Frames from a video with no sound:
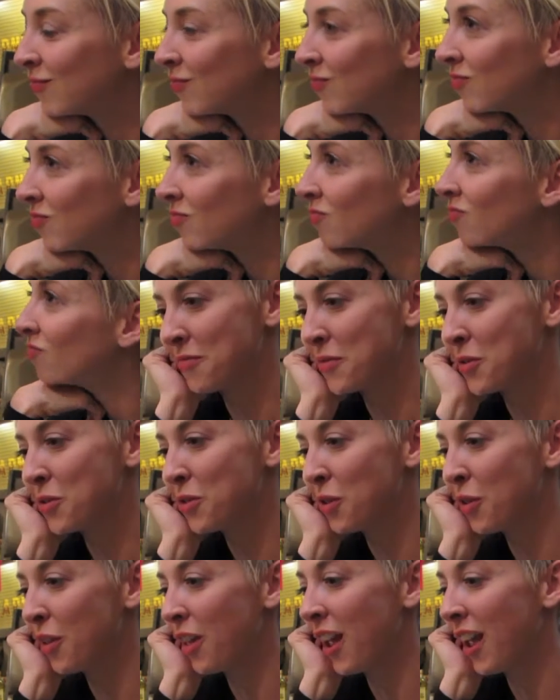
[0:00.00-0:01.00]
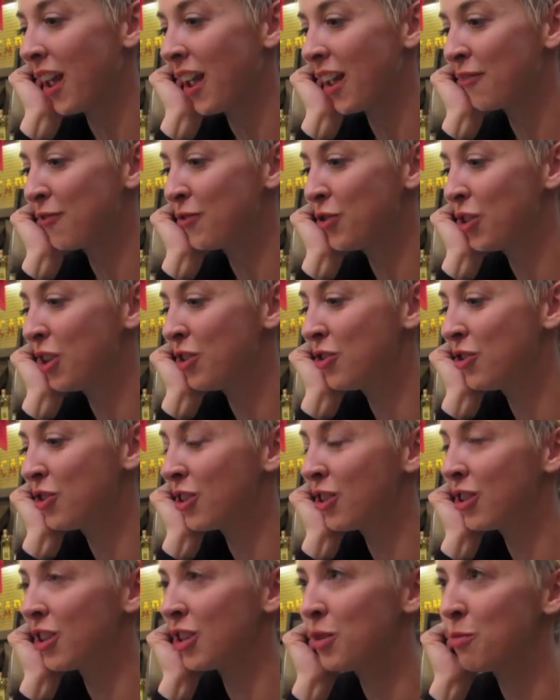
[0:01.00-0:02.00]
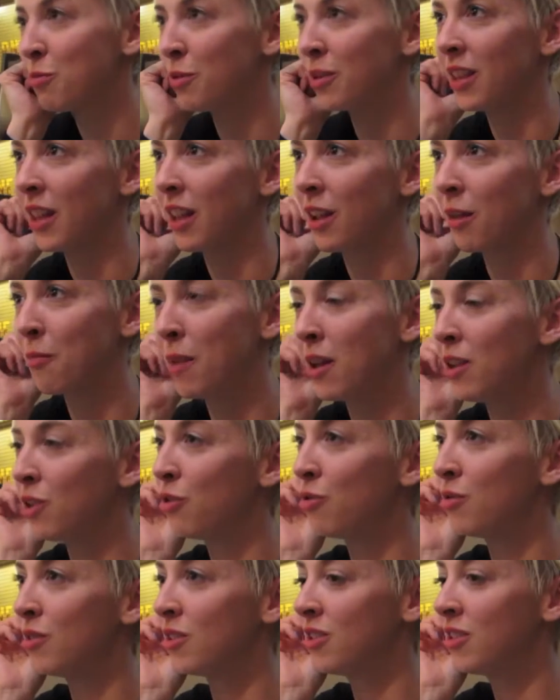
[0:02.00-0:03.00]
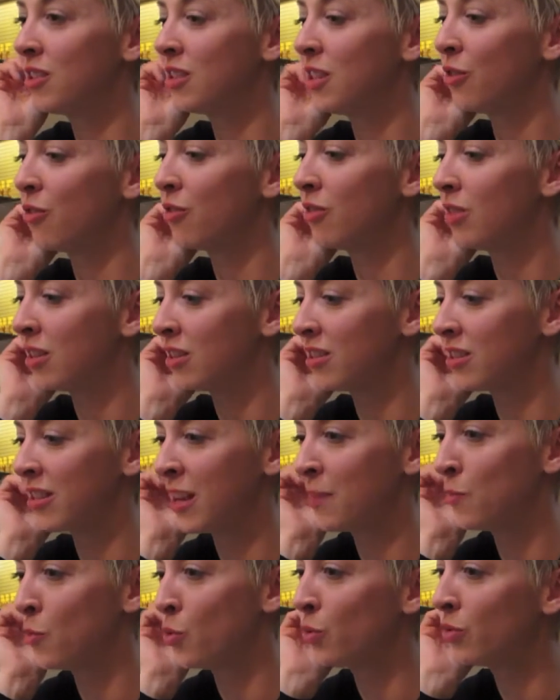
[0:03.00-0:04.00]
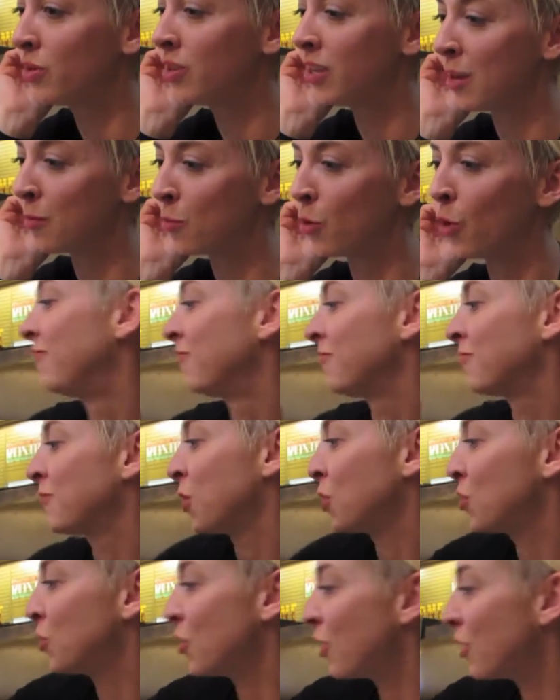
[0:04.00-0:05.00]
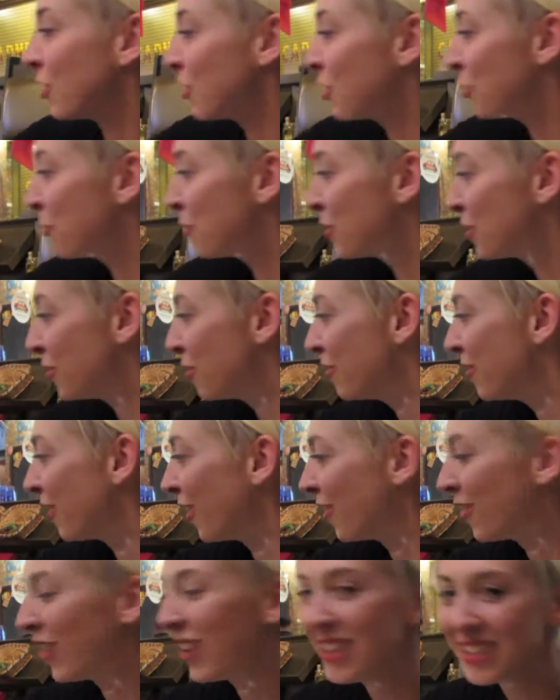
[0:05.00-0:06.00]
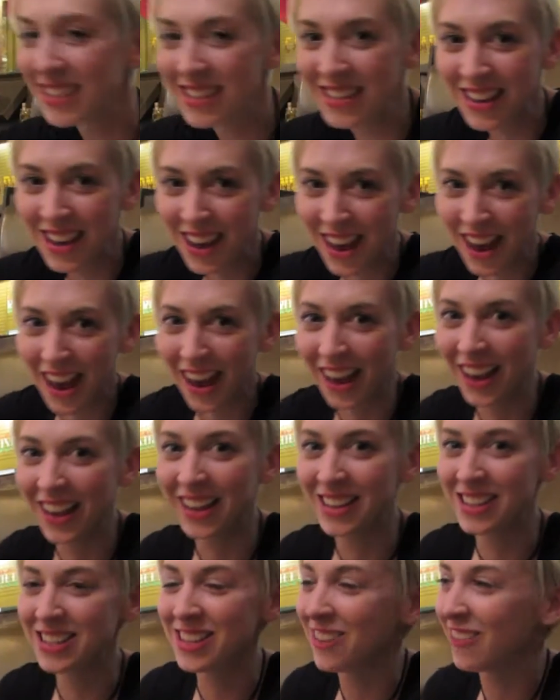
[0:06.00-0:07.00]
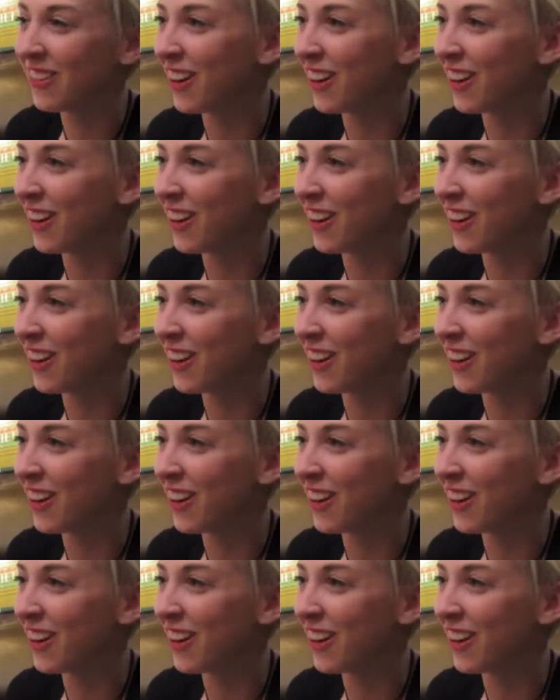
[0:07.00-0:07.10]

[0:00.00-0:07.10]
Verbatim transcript: No. So they've changed the dish, but the menu is still the same old, same old. She, she was so nervous as